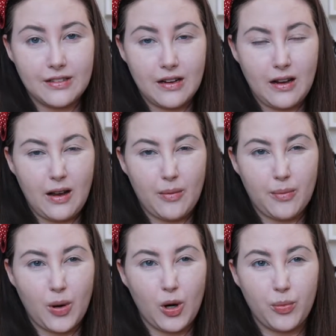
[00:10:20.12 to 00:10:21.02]

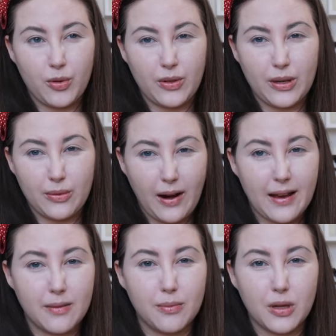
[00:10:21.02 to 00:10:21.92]
purpley
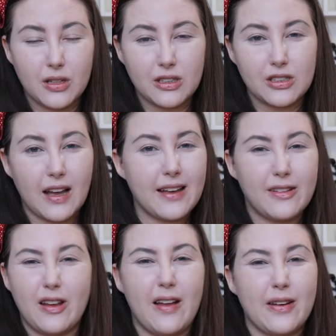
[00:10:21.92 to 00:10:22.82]
red blush.
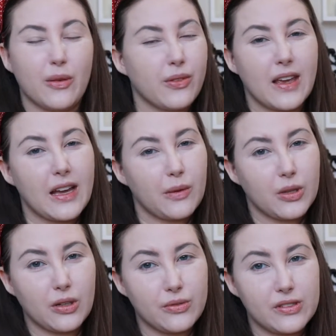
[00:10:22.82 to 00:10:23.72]
I don't think I
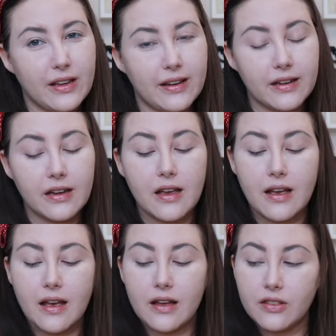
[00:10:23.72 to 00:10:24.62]
would use that.
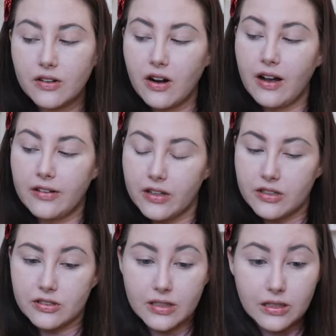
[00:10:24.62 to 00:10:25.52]
Their
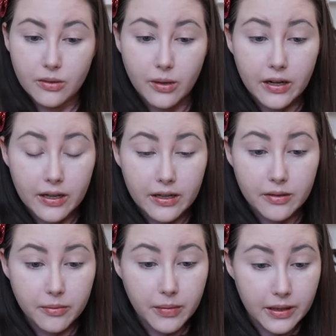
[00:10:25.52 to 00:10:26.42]
highlighters I know are hit
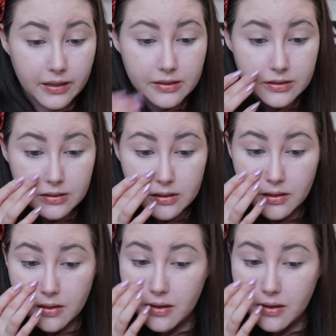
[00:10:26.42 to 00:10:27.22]
and miss.